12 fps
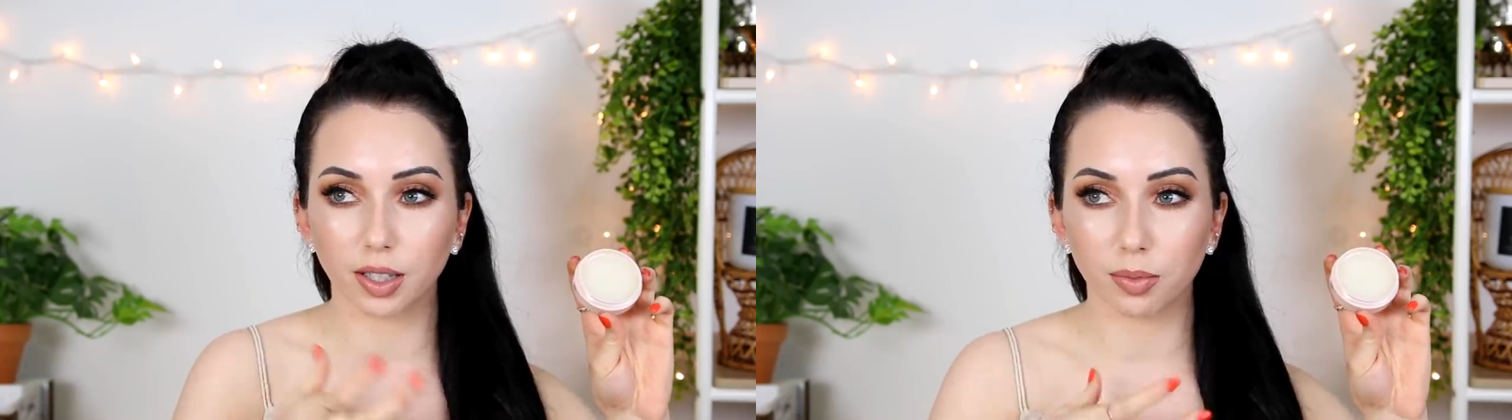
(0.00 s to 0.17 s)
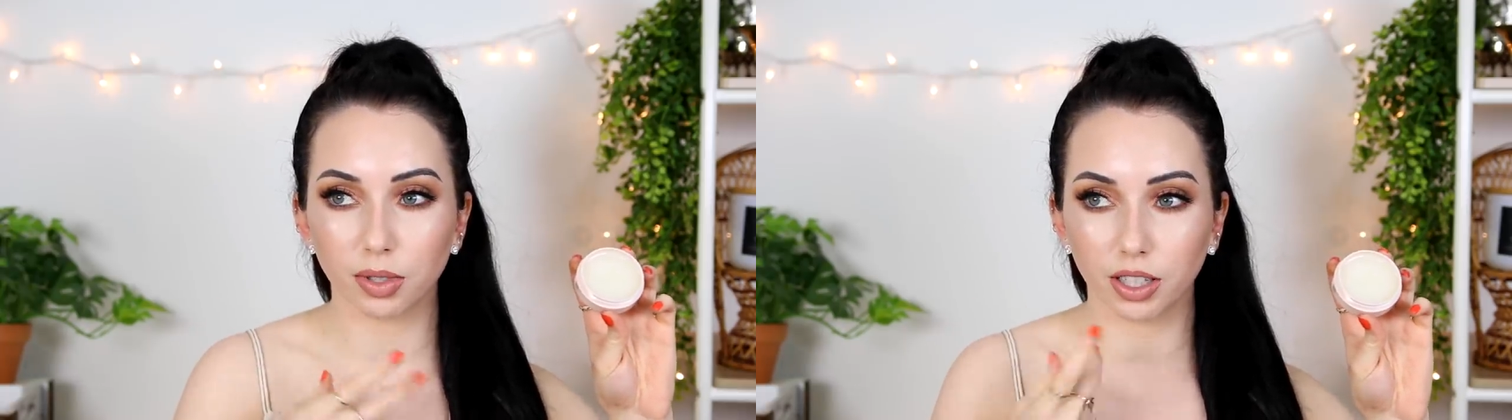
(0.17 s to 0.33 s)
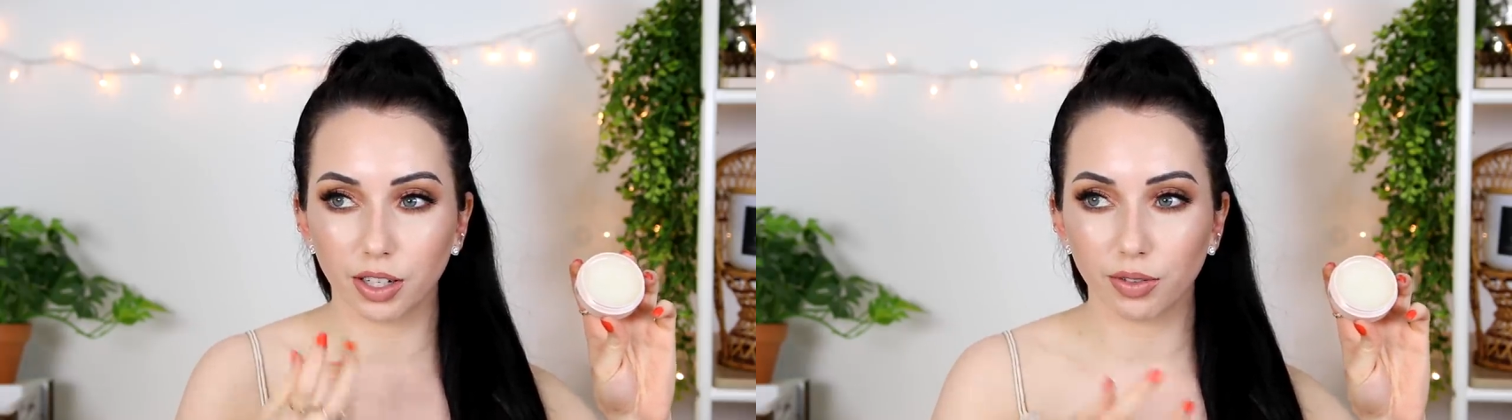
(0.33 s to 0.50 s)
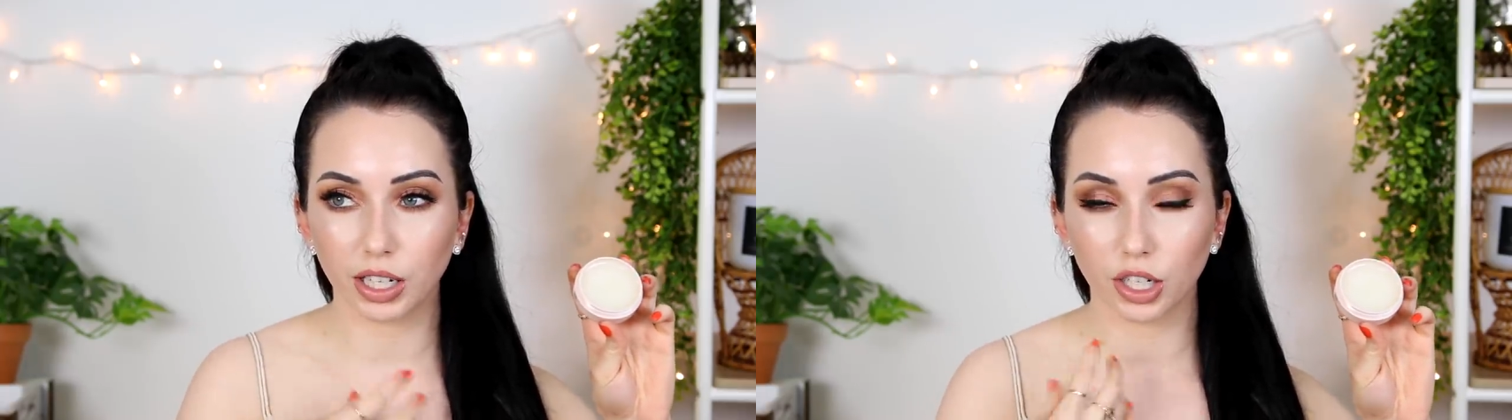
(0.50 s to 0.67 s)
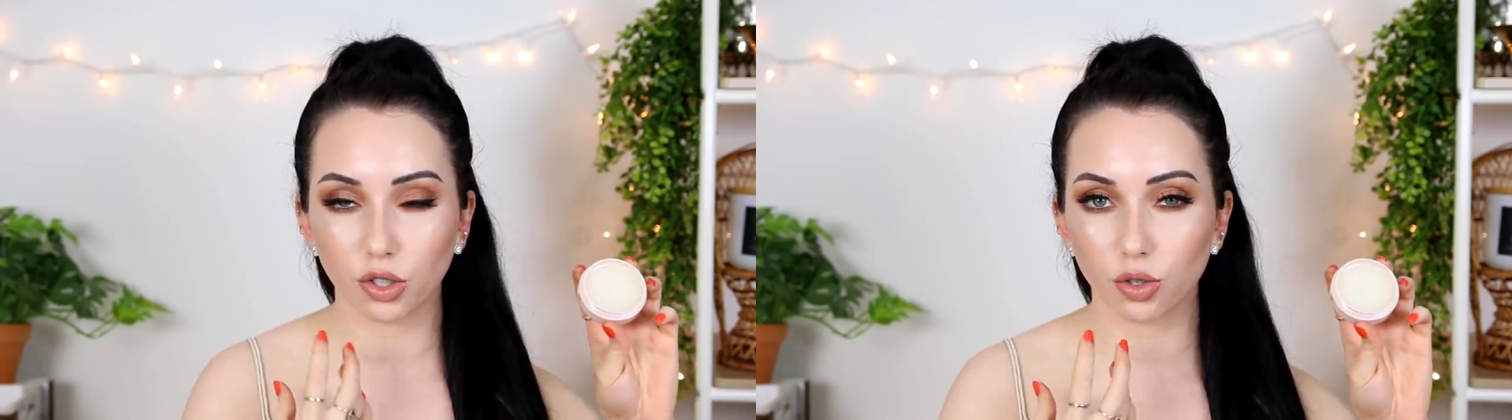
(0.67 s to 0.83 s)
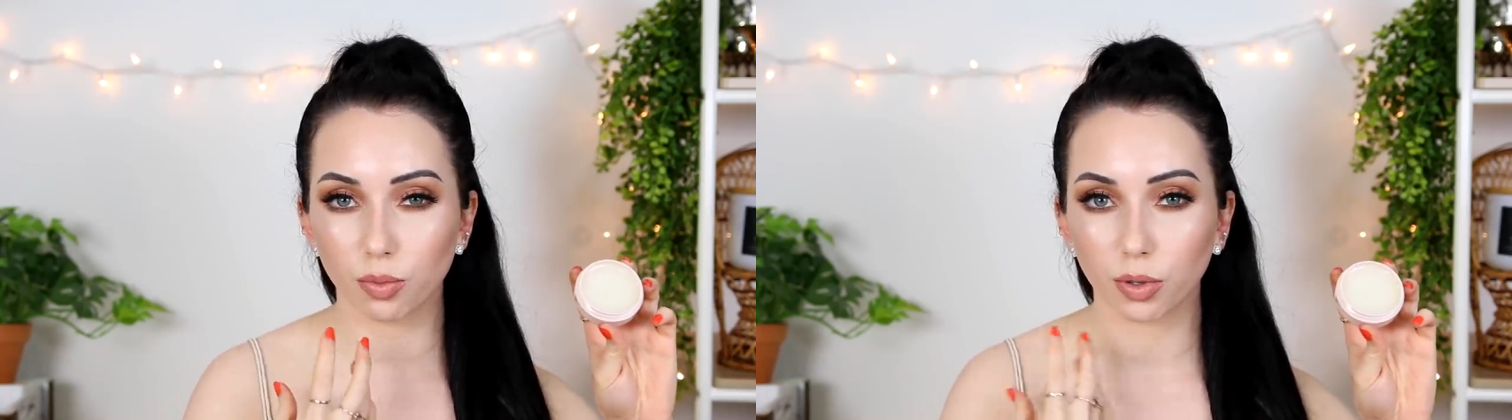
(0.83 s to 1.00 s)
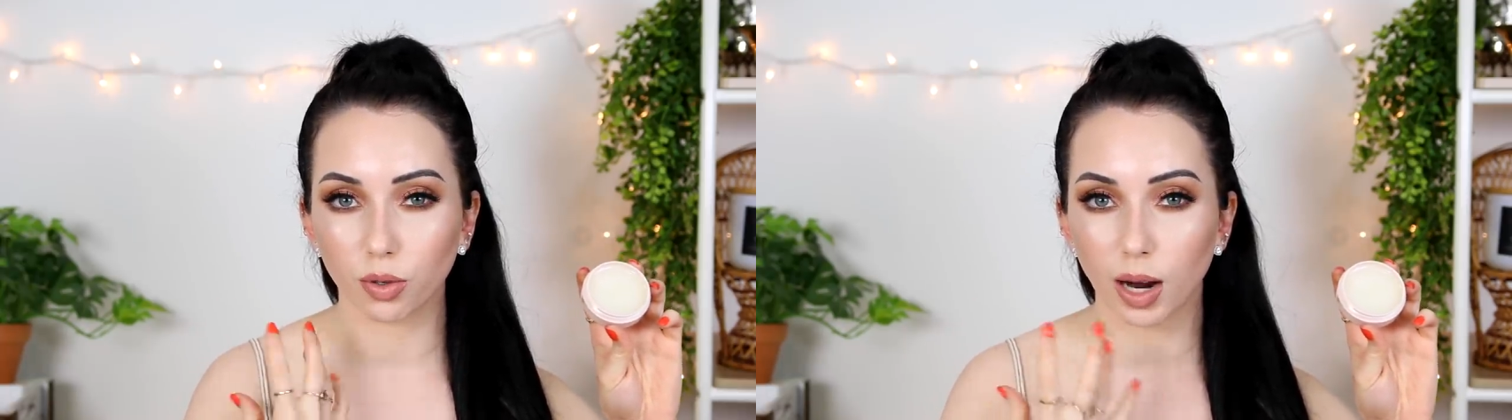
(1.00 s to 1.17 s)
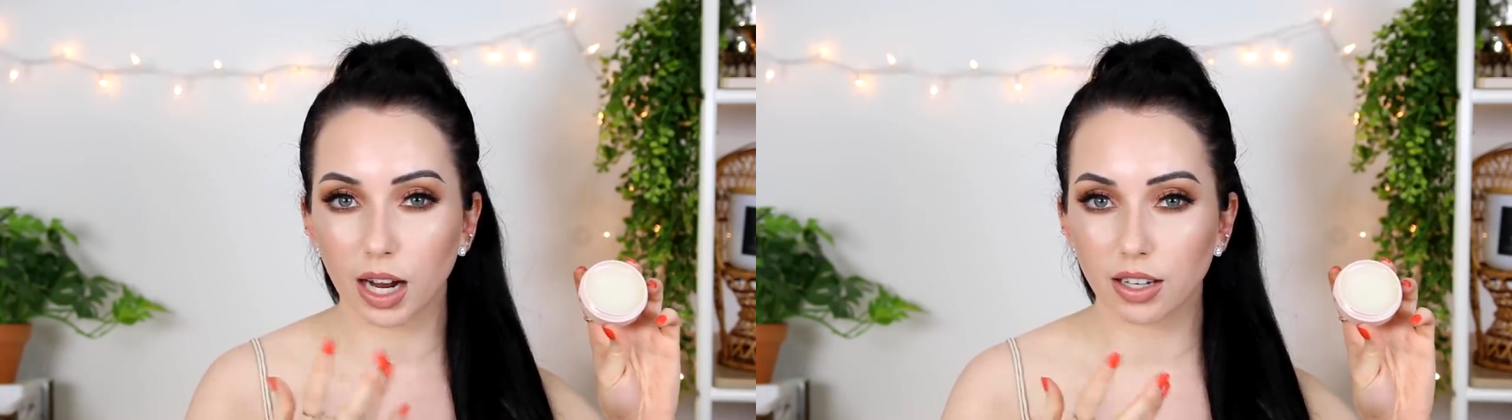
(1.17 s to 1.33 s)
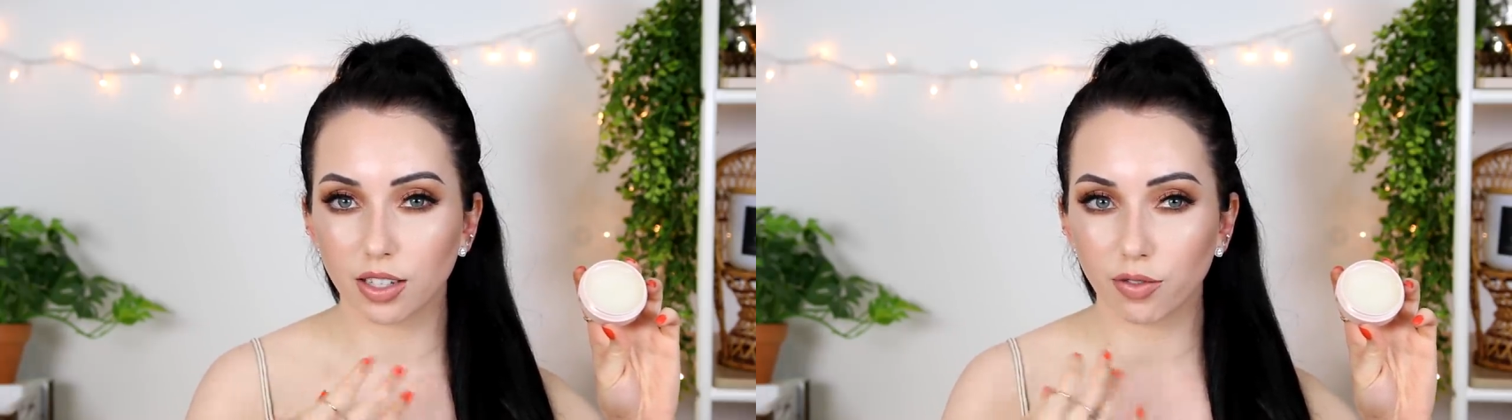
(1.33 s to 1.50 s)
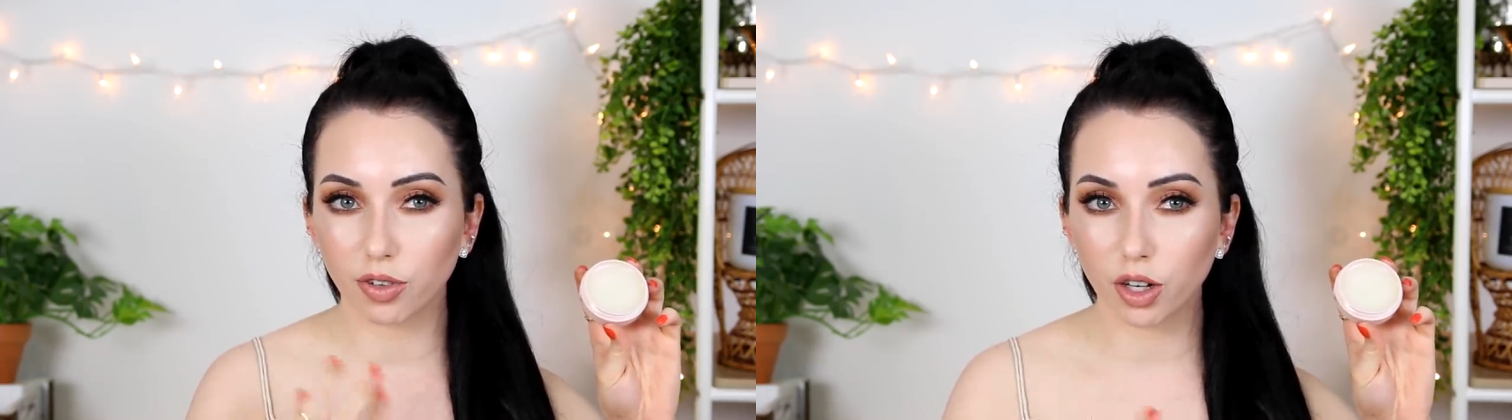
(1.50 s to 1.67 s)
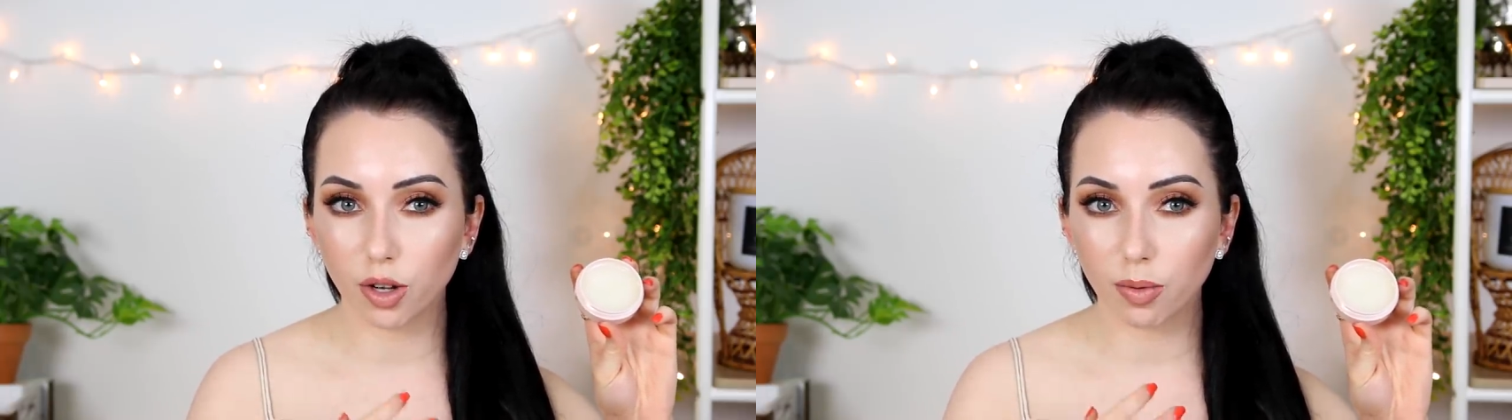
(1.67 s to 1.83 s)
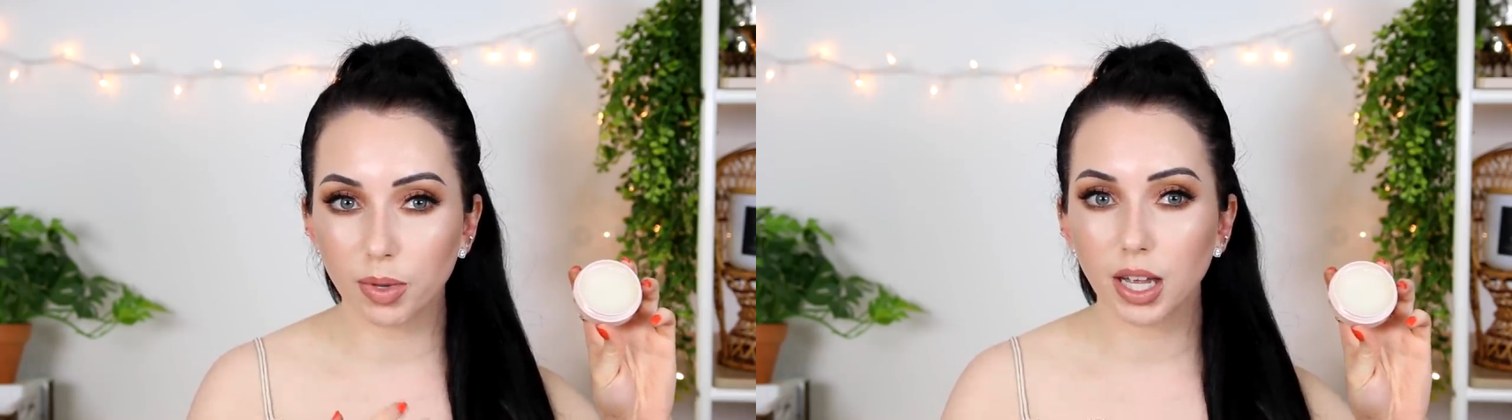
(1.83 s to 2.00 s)
them to leave like a super waxy
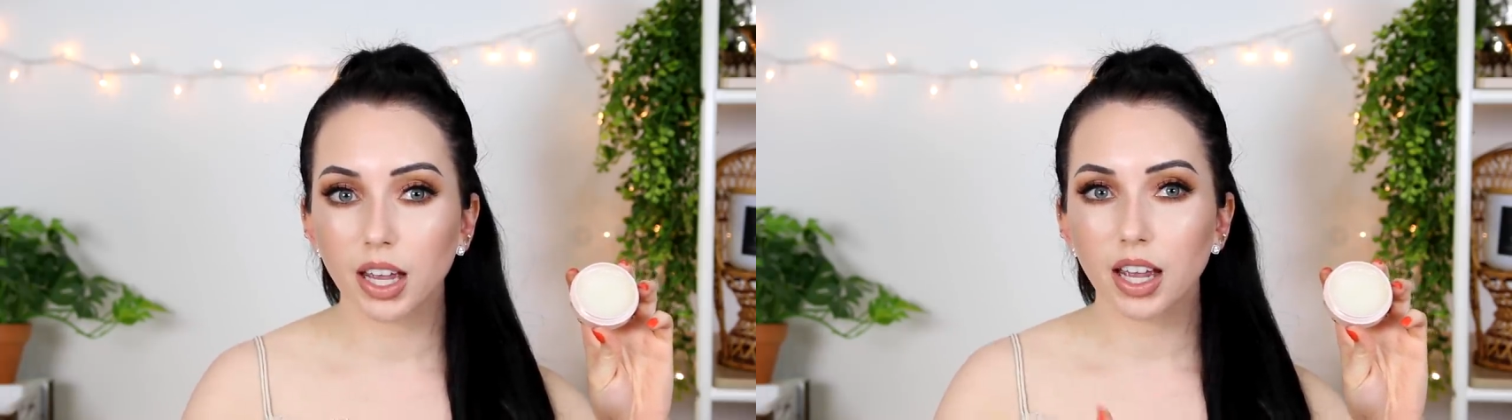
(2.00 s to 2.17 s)
film,